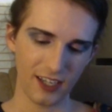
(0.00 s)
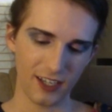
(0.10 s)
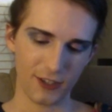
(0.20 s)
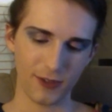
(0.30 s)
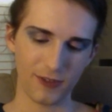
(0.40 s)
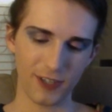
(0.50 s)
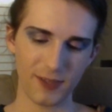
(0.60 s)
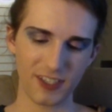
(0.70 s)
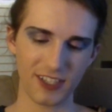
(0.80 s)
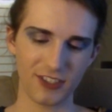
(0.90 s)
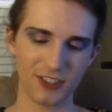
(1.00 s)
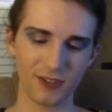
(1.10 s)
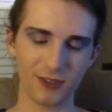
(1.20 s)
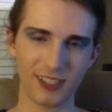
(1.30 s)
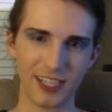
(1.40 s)
Twin Flame Ascension
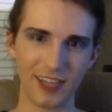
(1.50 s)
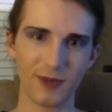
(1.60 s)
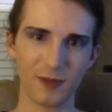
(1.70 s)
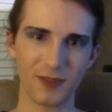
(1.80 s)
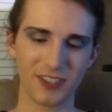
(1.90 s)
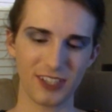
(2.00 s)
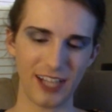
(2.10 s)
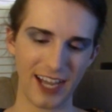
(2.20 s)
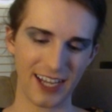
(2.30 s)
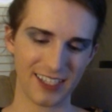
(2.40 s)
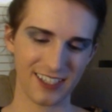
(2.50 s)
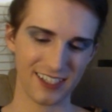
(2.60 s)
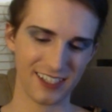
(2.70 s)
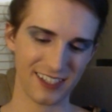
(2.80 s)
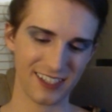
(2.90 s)
School and Life Purpose
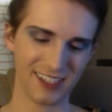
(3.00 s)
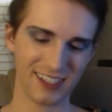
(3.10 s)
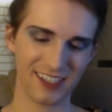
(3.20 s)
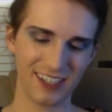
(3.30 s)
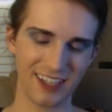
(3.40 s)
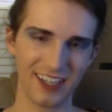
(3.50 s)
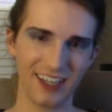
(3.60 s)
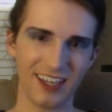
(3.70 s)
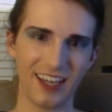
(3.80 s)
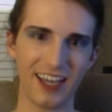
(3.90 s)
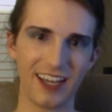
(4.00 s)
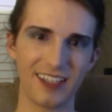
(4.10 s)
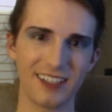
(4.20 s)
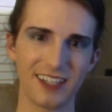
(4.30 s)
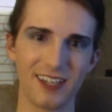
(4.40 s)
class.
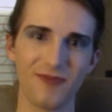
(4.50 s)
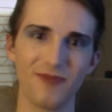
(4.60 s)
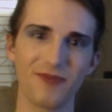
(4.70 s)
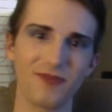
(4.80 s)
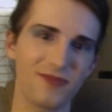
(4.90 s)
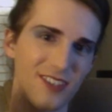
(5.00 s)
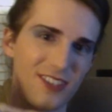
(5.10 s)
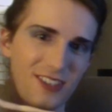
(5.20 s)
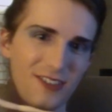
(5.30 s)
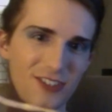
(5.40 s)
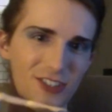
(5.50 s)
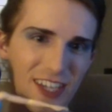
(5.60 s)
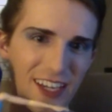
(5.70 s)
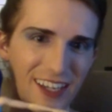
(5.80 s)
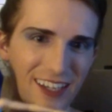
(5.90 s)
And so is
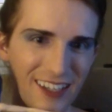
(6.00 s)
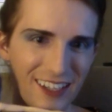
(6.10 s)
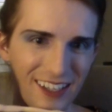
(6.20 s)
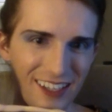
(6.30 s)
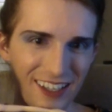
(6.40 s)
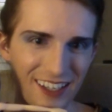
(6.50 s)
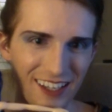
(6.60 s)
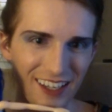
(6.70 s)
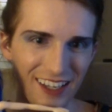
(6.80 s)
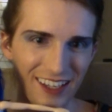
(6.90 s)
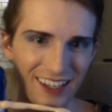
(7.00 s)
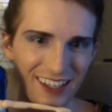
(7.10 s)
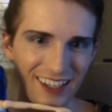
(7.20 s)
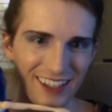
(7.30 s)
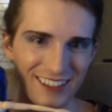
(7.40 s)
she.
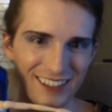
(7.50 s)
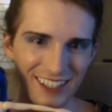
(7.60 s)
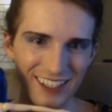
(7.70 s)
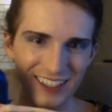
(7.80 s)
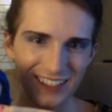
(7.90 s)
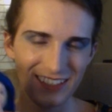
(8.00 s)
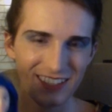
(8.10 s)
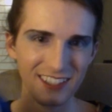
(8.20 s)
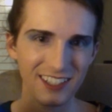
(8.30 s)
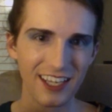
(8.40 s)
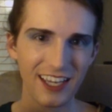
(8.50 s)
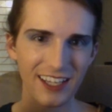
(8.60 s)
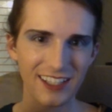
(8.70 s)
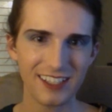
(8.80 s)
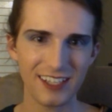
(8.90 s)
She's like, yes.
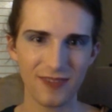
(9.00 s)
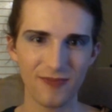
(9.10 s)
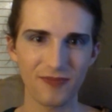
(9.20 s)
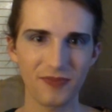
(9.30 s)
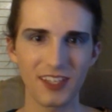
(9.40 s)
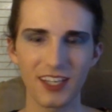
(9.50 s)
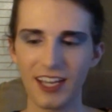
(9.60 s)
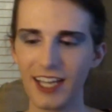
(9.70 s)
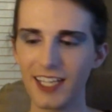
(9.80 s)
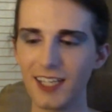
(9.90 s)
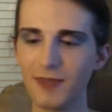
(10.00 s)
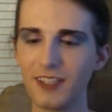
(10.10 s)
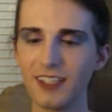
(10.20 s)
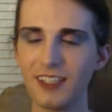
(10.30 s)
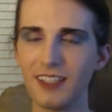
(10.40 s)
And I keep
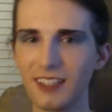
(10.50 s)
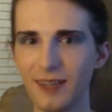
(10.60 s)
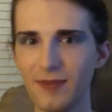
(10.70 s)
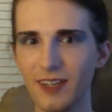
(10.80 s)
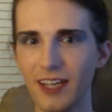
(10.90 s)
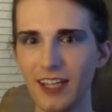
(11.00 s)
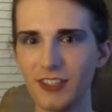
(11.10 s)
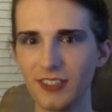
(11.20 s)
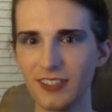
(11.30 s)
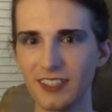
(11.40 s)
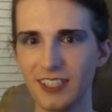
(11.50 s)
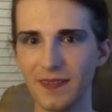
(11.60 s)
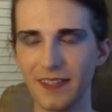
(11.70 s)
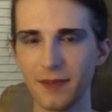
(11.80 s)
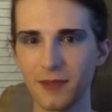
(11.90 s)
thinking Angela is the
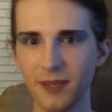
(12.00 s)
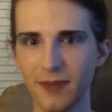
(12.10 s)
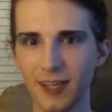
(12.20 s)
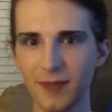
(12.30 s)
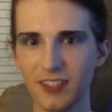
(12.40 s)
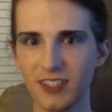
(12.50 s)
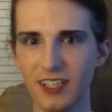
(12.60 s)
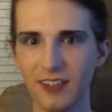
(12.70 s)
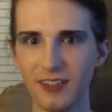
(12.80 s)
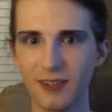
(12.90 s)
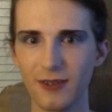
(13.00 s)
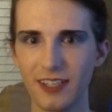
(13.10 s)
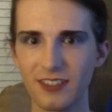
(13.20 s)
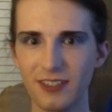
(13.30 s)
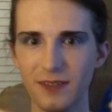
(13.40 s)
name that keeps coming up. It's not going away,
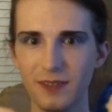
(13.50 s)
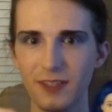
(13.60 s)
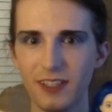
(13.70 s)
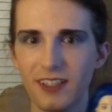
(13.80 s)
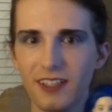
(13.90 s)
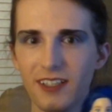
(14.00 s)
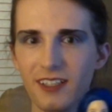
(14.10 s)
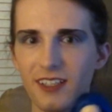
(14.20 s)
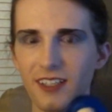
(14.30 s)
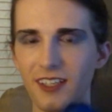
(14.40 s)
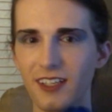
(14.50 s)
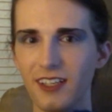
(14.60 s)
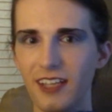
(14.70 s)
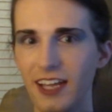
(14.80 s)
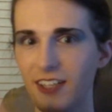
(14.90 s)
so I'm going to put it
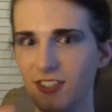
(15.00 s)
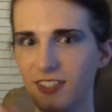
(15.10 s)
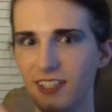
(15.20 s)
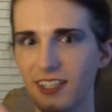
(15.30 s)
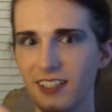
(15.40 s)
Angela.